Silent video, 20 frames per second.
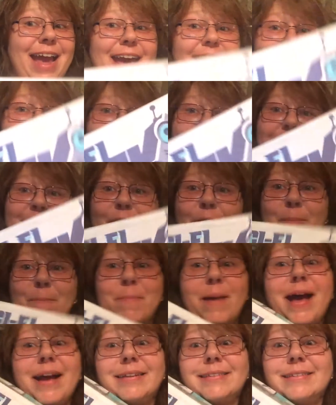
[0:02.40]
Hey, hey, our
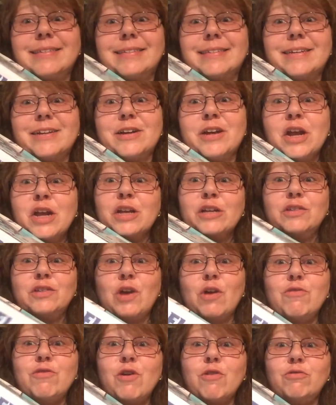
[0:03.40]
box is here.
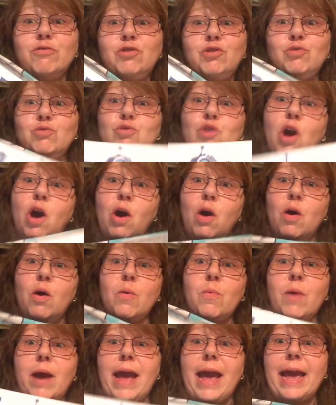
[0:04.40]
So don't you
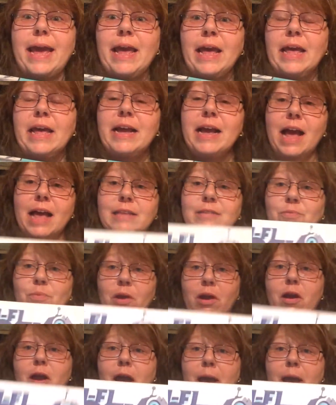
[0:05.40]
go away, because we're